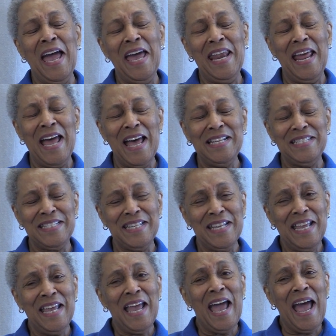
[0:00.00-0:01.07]
We need
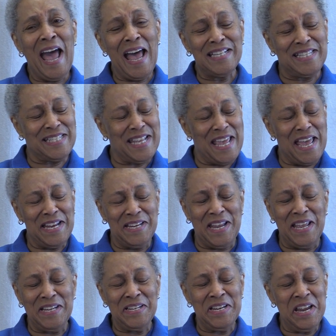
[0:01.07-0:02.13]
you back. I
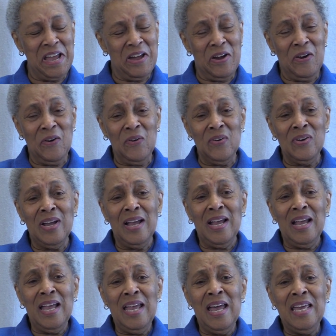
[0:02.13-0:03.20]
said, no.
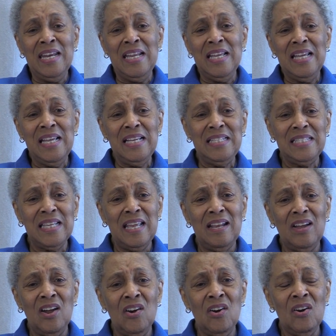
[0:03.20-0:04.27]
And he
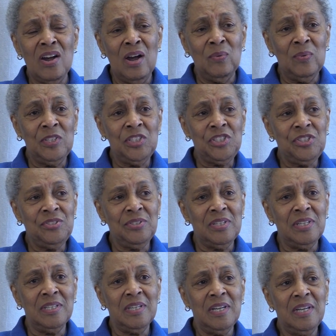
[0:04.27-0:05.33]
said, oh, I wish you
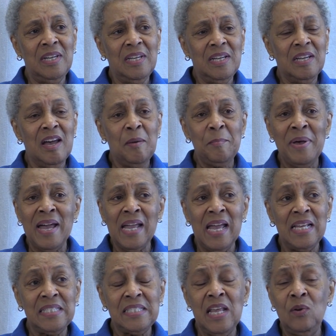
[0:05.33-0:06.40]
could come back.
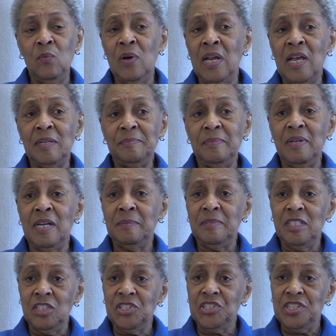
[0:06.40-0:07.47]
I said, well, I'm
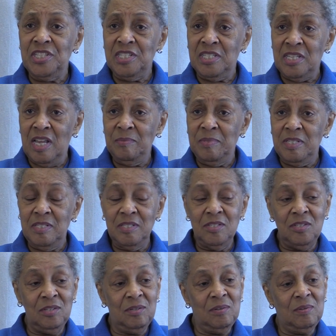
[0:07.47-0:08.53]
just a
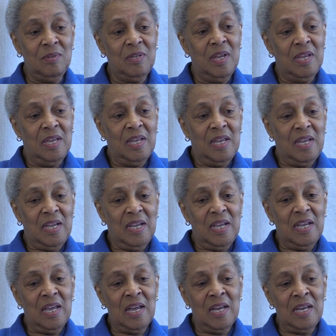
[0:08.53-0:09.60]
substitute.
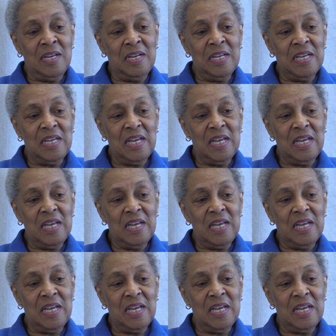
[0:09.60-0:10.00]
And